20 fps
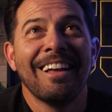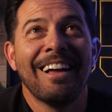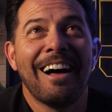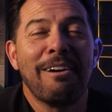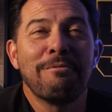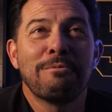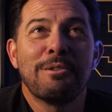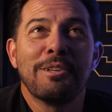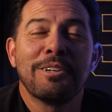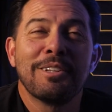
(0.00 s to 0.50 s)

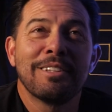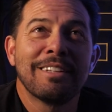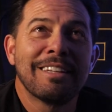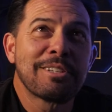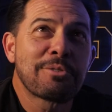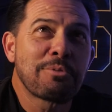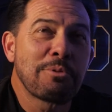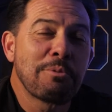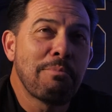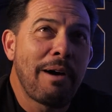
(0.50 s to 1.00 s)
I'm dealing
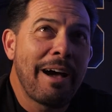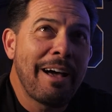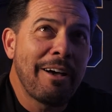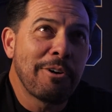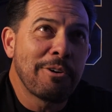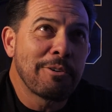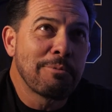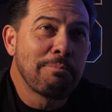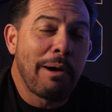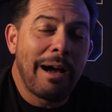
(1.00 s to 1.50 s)
this with my
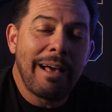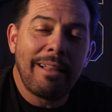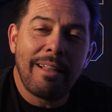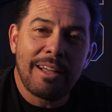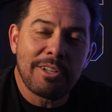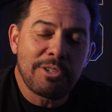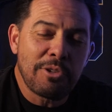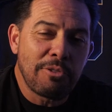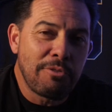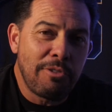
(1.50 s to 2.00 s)
own
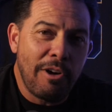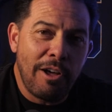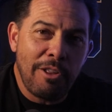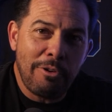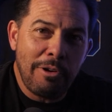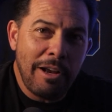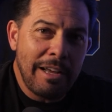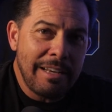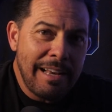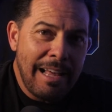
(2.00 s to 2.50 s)
biological
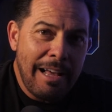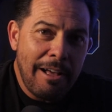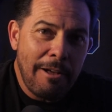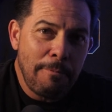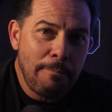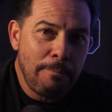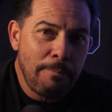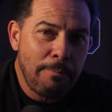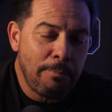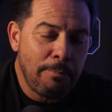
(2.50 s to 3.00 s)
father right now.